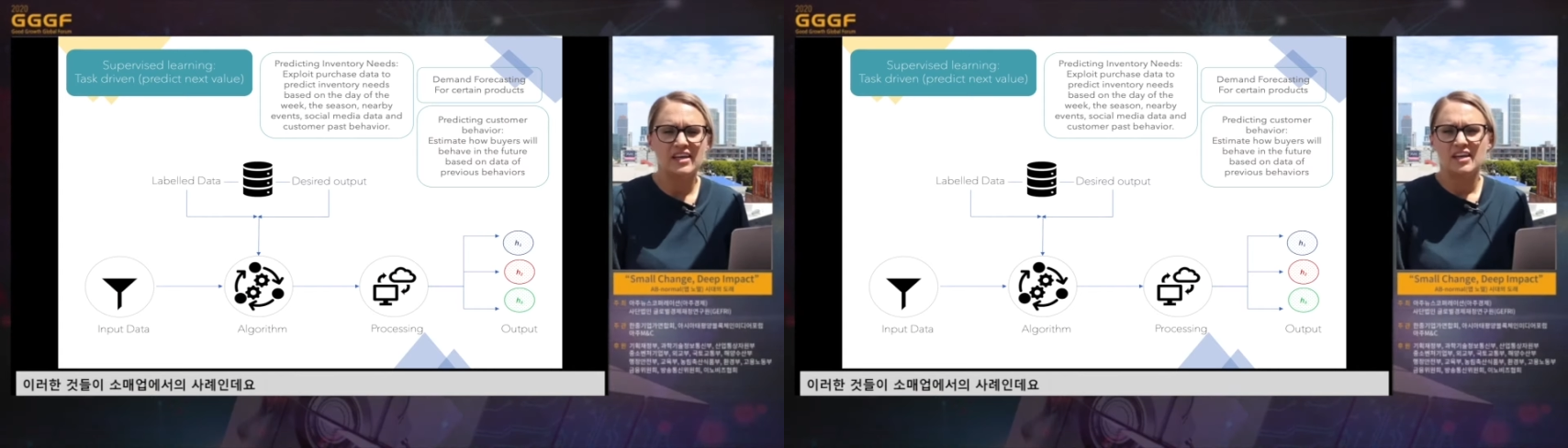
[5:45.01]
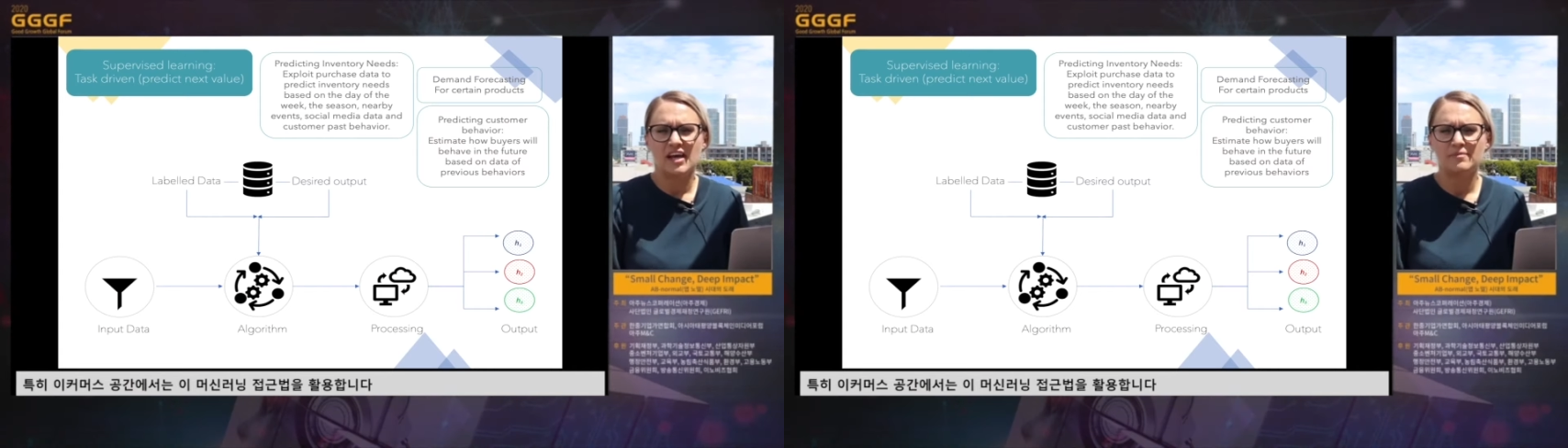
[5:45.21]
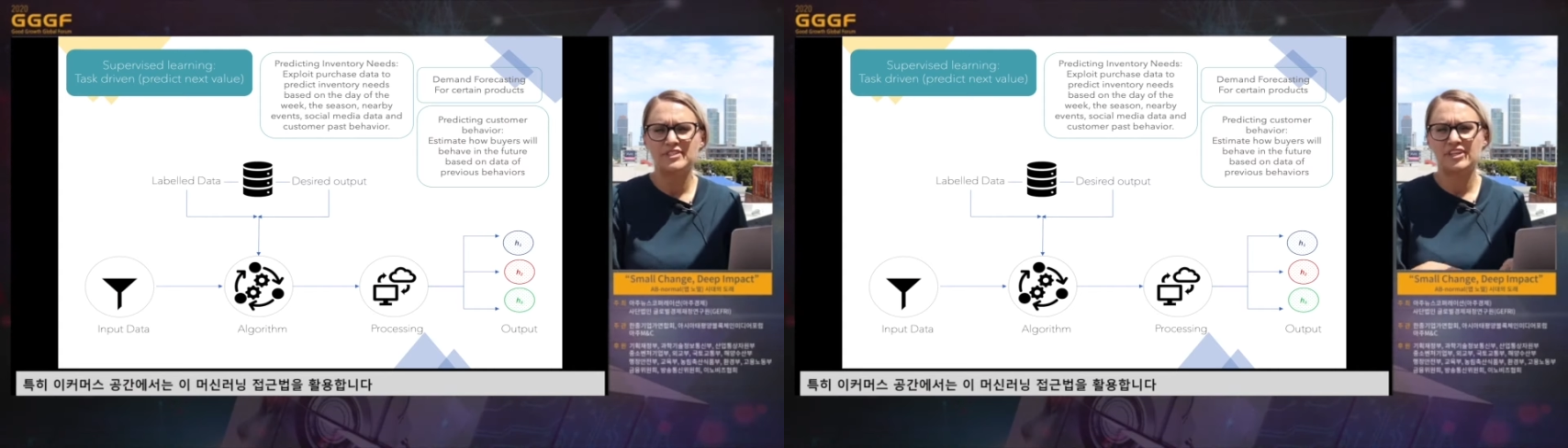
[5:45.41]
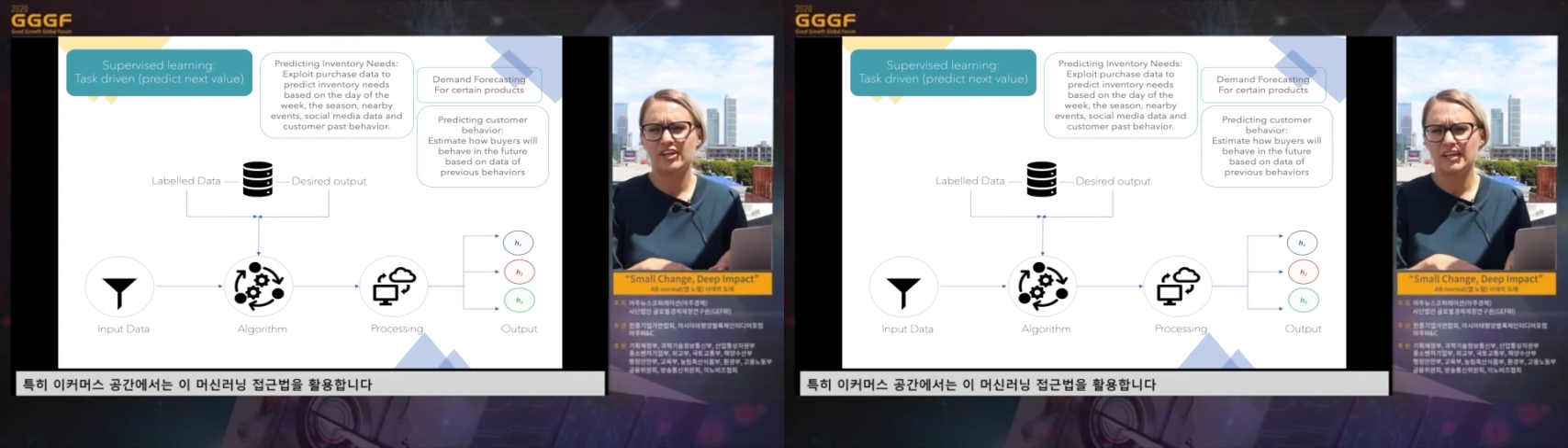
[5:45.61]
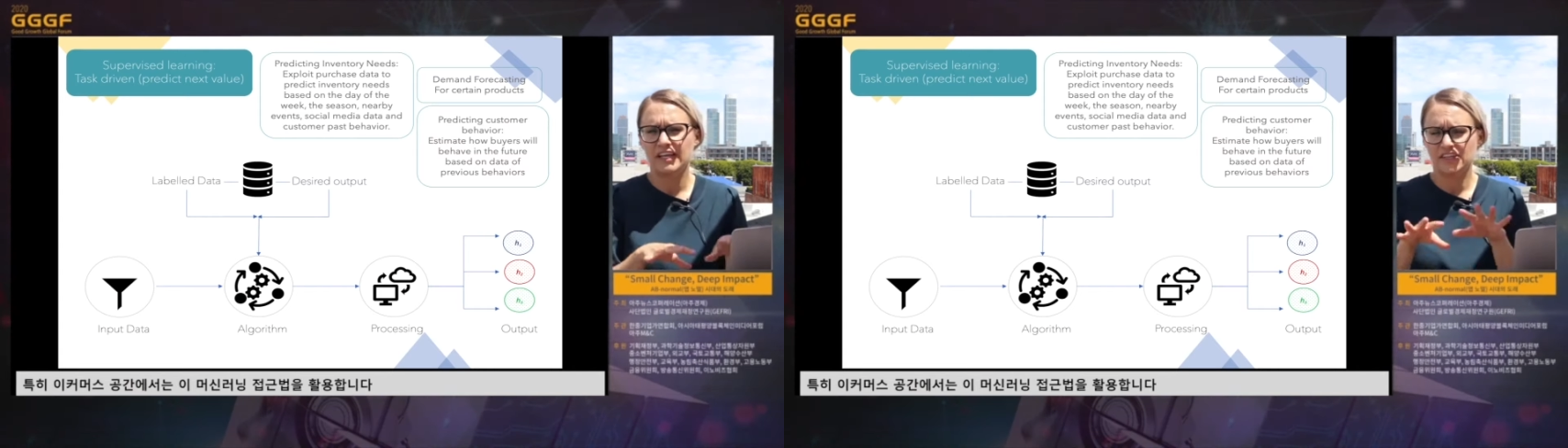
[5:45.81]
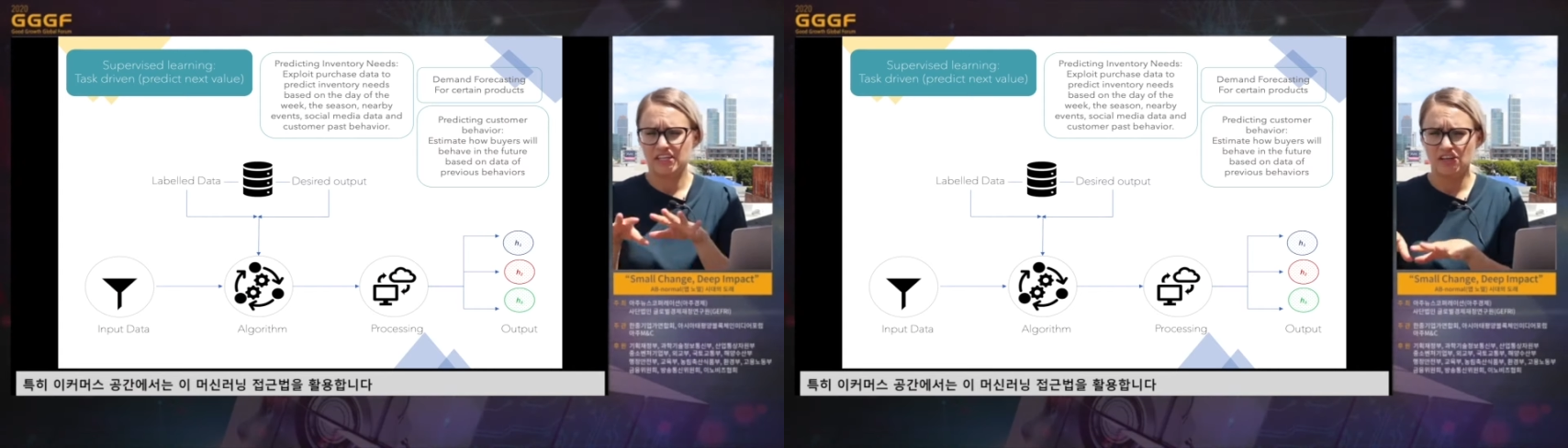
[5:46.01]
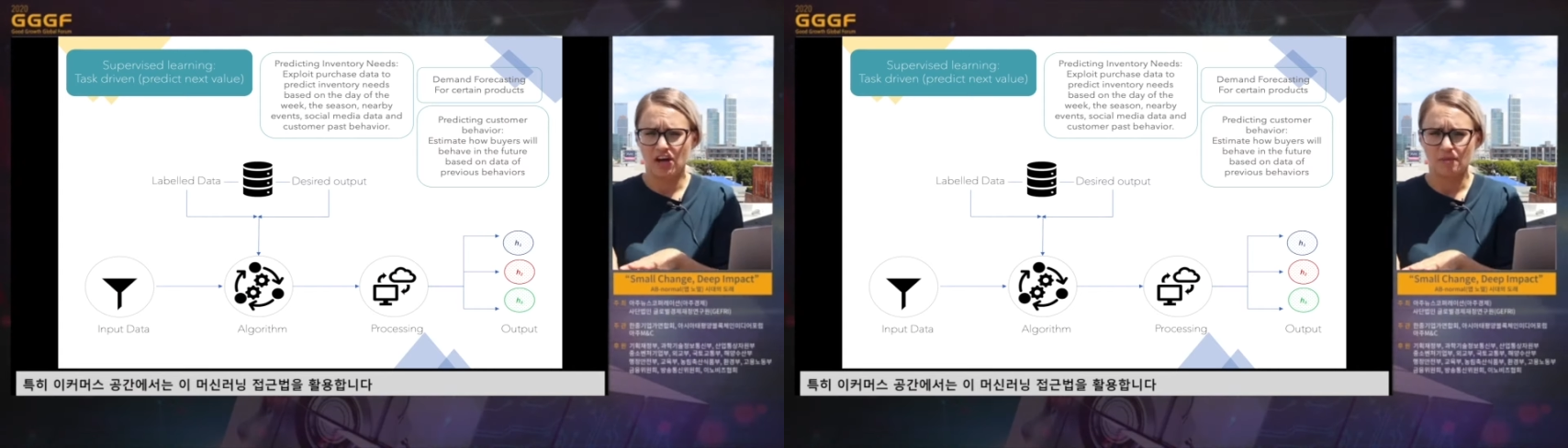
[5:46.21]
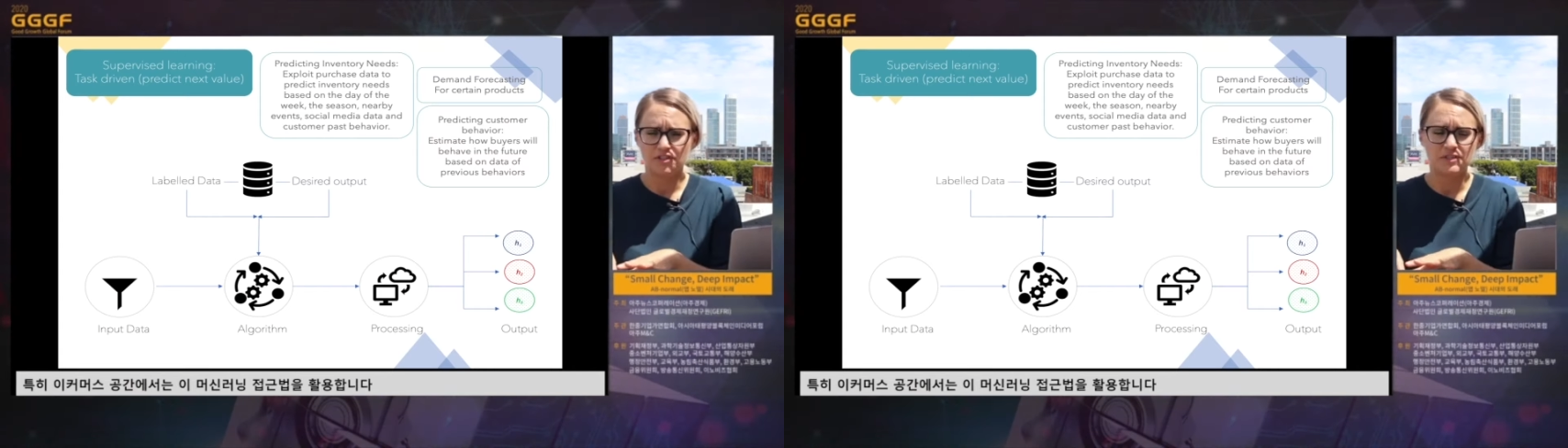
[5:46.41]
particularly on the
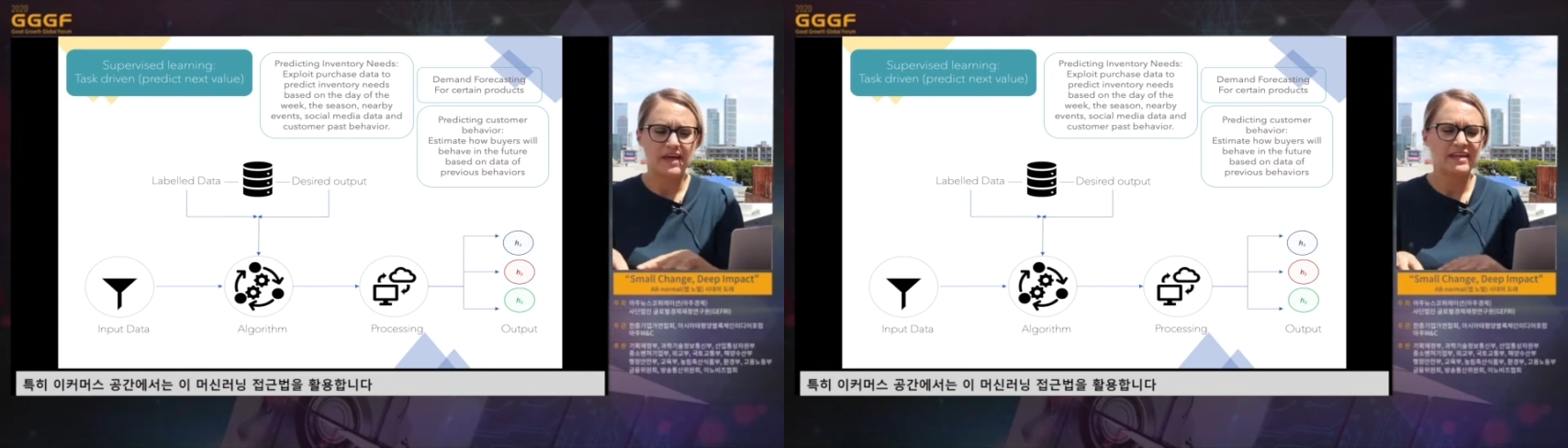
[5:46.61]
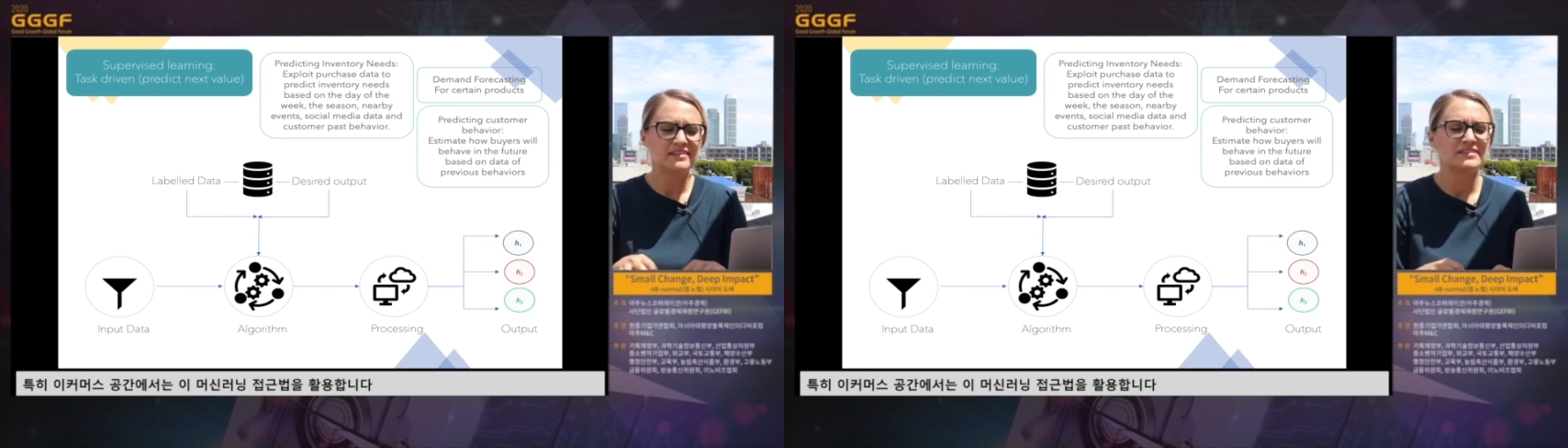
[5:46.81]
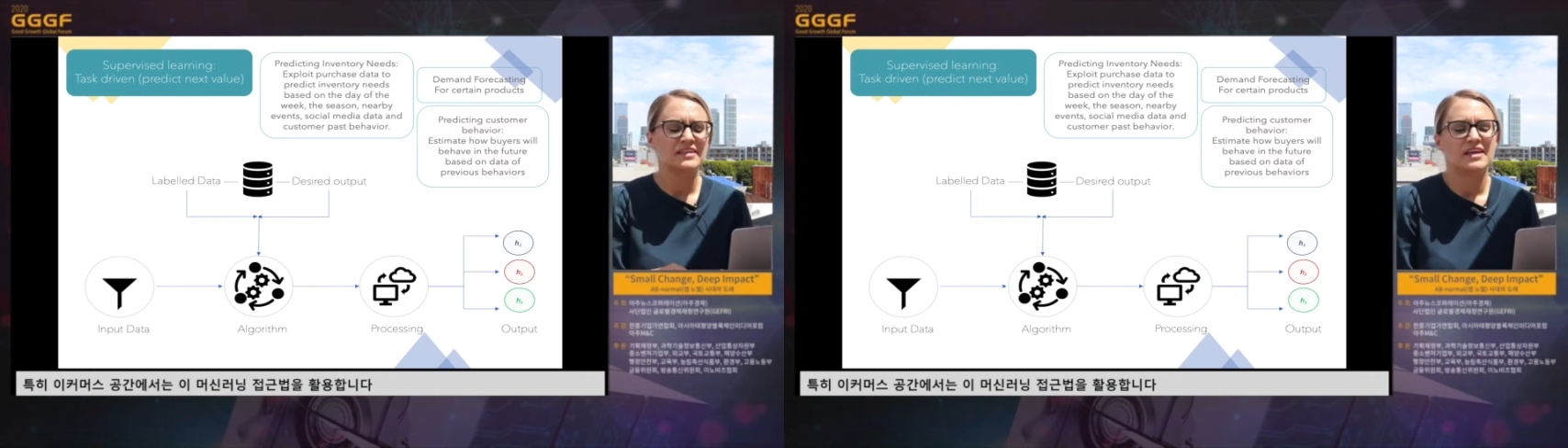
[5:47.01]
e-commerce space,